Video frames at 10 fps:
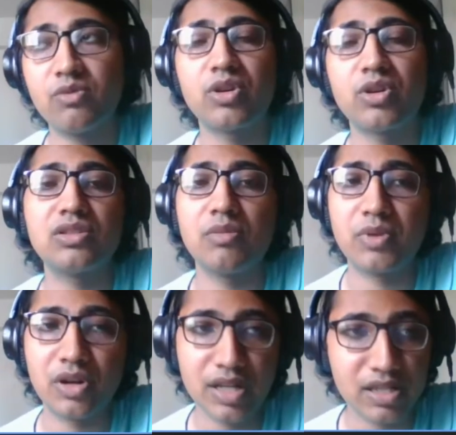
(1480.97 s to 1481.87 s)
like what is
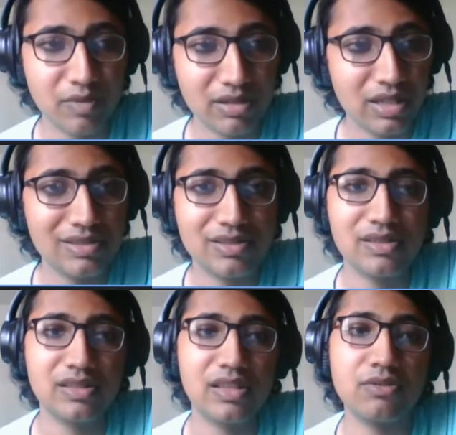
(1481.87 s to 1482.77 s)
your broad
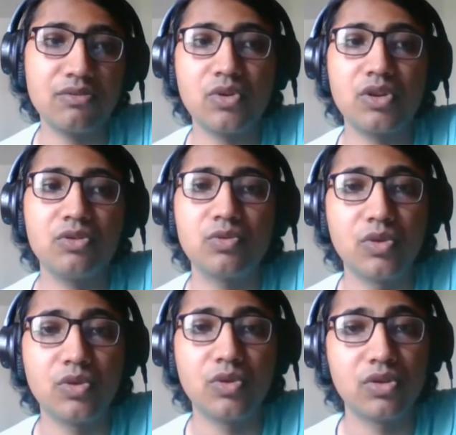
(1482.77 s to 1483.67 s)
expectations and what you
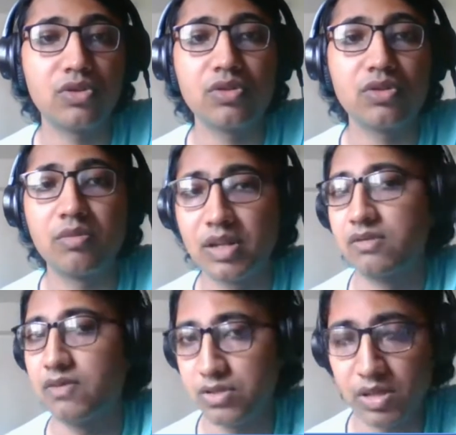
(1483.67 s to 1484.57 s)
would want to apply
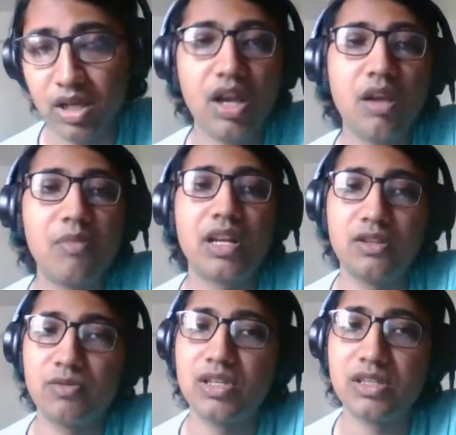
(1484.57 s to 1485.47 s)
eventually.
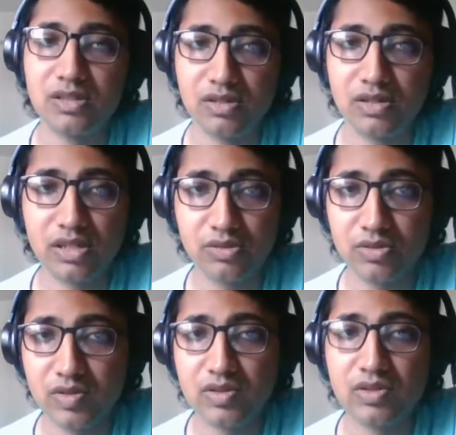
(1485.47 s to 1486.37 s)
But otherwise, it's a
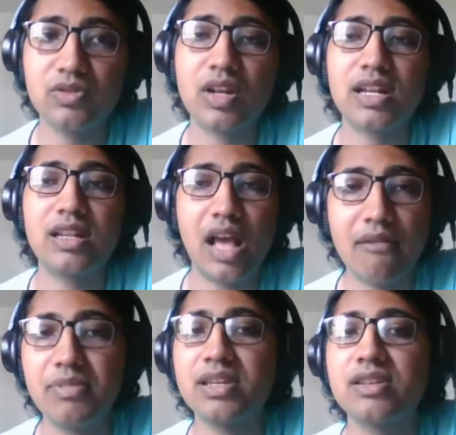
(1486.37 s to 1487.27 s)
really good institute, and
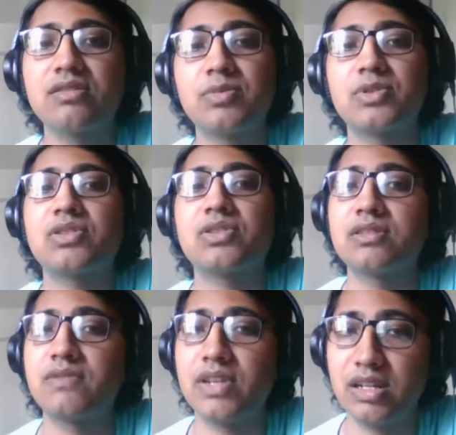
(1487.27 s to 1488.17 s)
the application
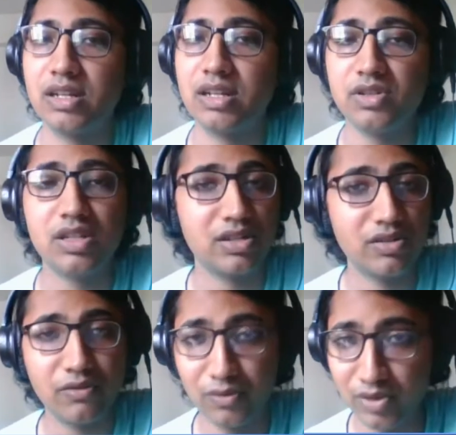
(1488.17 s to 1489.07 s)
procedure is very different.
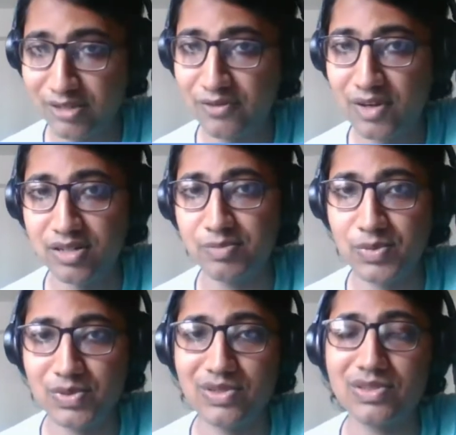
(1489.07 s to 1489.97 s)
It is a fully
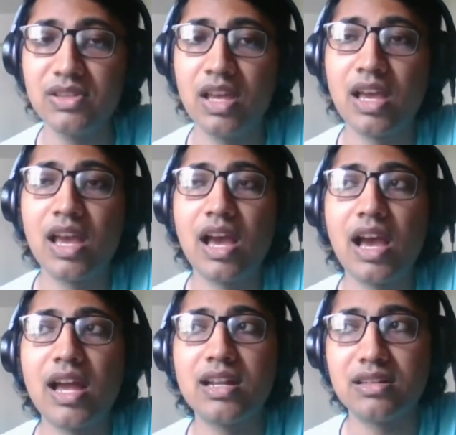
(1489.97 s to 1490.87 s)
funded position,
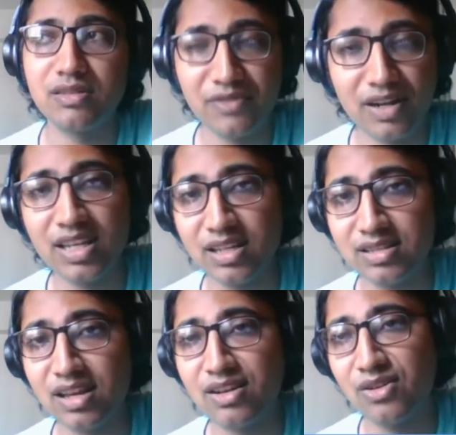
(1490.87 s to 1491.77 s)
and the
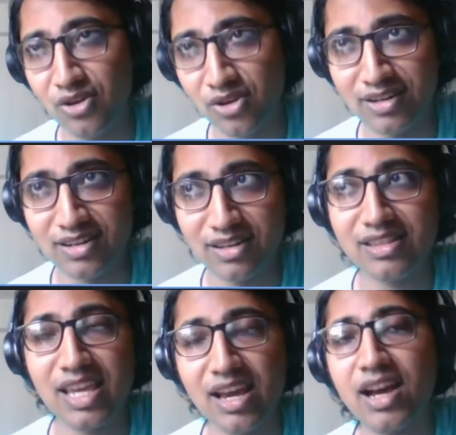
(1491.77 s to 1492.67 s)
fundings are not,
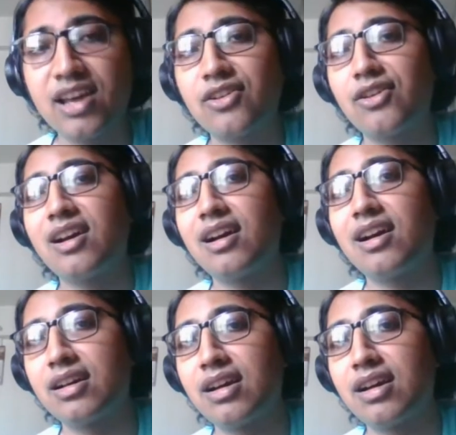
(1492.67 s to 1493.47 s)
they are